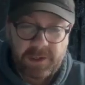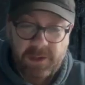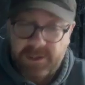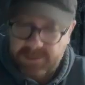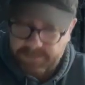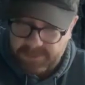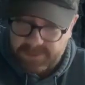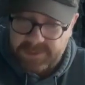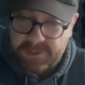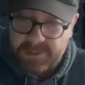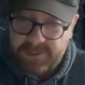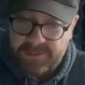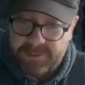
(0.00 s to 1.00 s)
"I suppose you're
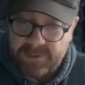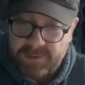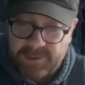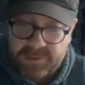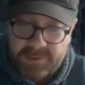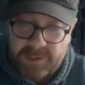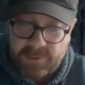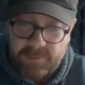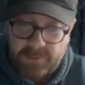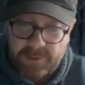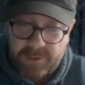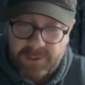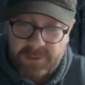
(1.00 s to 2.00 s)
going to sit on the snow all
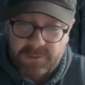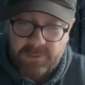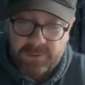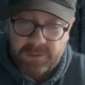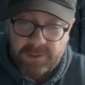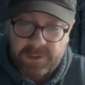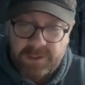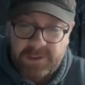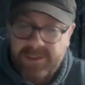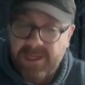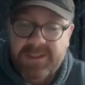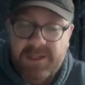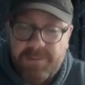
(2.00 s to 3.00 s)
night and talk.
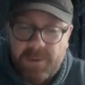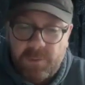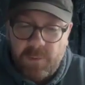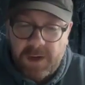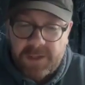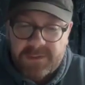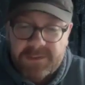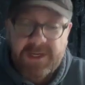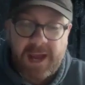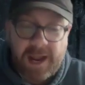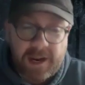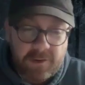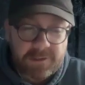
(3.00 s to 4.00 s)
Get up at once and
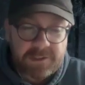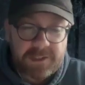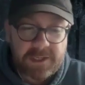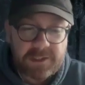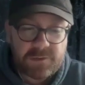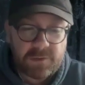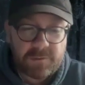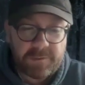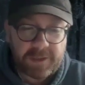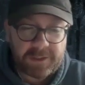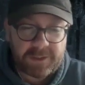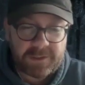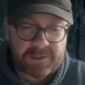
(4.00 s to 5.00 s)
hang on to that
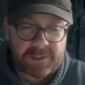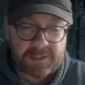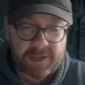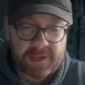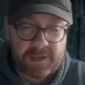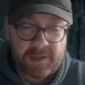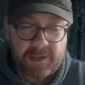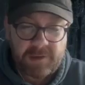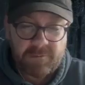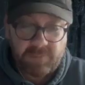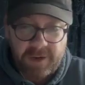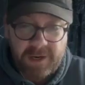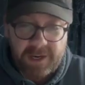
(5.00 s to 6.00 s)
doorbell you see there.
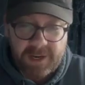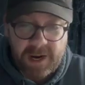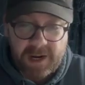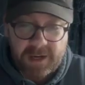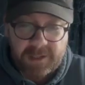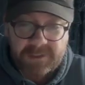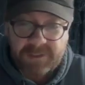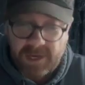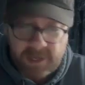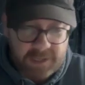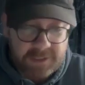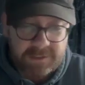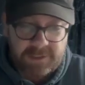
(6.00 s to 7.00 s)
Ring it hard
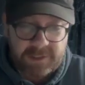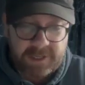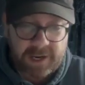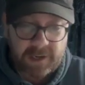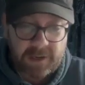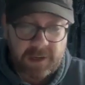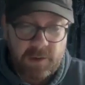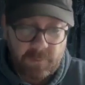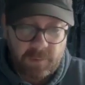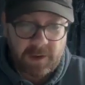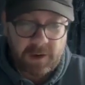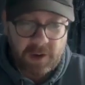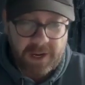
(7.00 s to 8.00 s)
as you can,
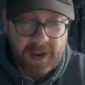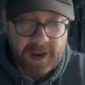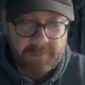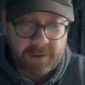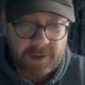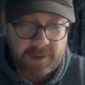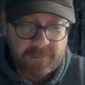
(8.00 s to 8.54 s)
while I hammer."